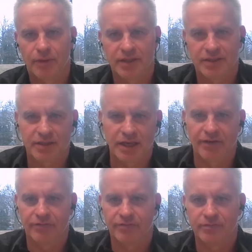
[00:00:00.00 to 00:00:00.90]
is kind
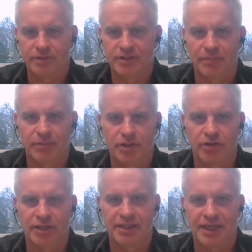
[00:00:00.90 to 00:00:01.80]
of
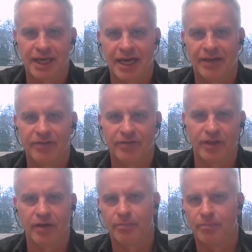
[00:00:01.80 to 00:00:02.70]
demonstrating at
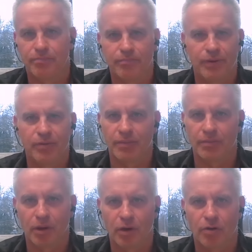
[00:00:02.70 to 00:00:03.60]
the building
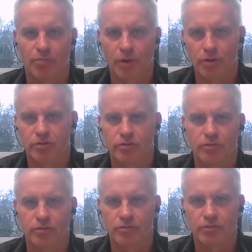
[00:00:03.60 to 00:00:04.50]
block
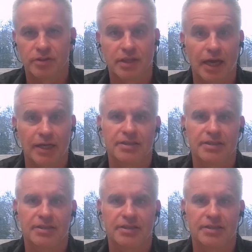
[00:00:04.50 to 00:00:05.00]
module side.